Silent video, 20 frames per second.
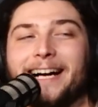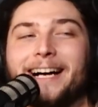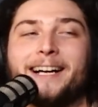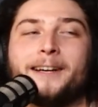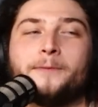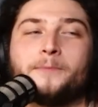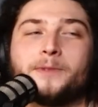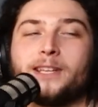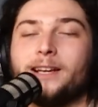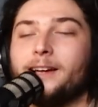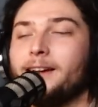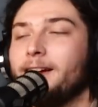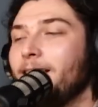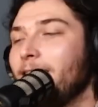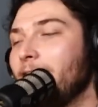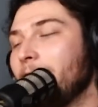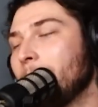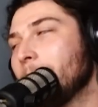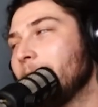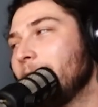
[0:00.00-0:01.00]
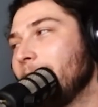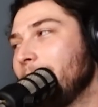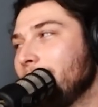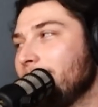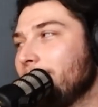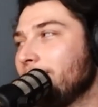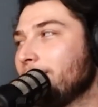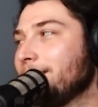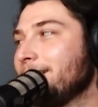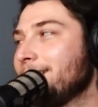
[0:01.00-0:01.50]
times mm-hmm, mm-hmm, and my
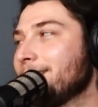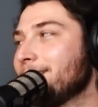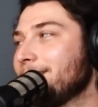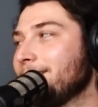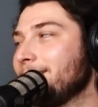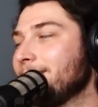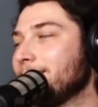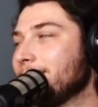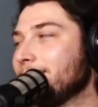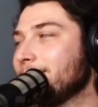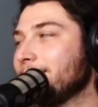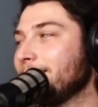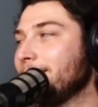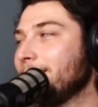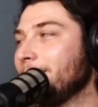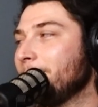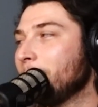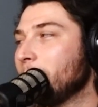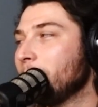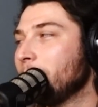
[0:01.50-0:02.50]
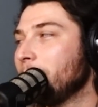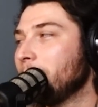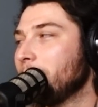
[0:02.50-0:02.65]
little cousin at the time